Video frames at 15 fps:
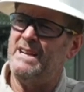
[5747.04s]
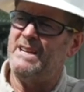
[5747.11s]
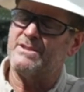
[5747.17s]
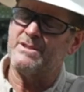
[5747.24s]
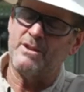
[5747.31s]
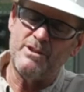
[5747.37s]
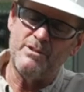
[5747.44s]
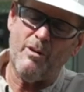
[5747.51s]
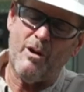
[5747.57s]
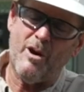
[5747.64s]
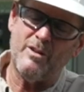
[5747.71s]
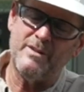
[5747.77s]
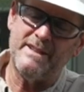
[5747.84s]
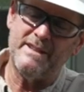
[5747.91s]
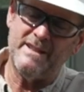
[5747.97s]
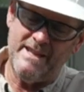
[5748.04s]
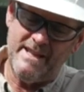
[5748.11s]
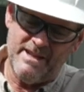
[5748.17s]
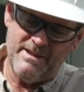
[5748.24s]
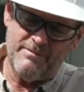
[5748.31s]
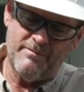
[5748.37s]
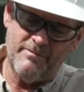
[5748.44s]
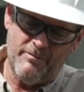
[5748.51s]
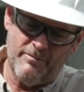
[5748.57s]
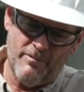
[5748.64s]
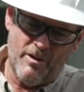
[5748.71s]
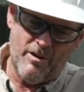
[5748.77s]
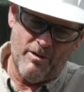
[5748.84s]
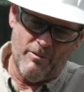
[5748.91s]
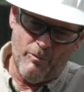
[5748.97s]
So you all need to
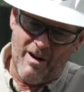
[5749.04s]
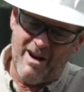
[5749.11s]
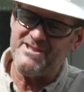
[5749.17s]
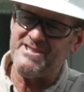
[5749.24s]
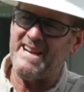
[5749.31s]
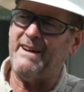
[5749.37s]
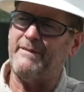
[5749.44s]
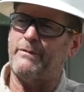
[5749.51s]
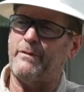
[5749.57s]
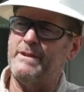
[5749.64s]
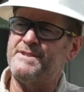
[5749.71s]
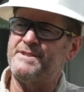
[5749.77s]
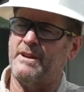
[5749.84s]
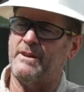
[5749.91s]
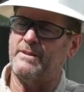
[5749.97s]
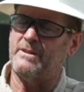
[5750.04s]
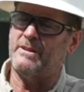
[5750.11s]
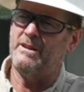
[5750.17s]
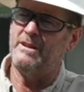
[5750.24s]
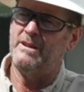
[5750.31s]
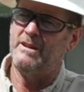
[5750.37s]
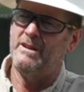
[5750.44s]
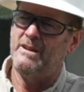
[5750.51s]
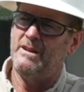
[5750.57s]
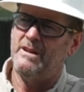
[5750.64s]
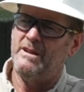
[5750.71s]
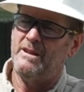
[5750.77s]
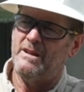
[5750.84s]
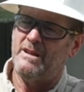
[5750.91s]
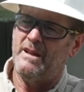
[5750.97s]
watch out for each other
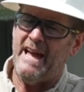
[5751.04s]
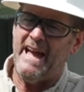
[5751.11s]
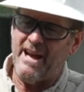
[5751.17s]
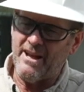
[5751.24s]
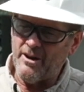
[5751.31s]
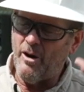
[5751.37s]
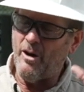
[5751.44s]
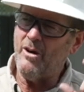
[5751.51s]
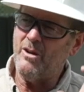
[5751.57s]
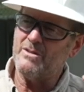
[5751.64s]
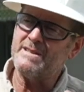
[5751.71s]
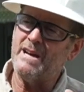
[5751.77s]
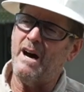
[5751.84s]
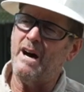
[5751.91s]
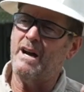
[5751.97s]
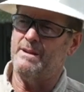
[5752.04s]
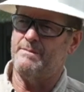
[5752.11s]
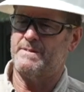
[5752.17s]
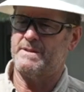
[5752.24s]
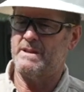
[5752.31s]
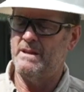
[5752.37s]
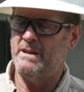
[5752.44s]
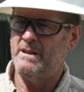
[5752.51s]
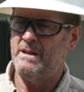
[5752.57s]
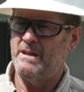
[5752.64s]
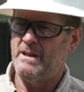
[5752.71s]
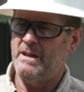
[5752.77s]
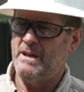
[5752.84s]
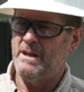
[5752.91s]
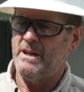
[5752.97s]
at all times.
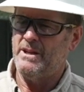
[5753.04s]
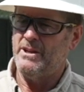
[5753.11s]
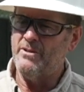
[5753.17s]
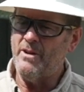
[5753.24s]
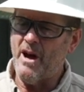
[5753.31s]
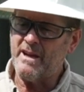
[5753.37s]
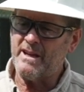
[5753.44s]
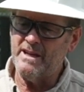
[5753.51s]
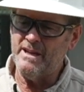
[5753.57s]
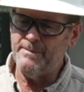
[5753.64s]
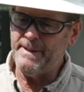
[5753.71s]
You're not going to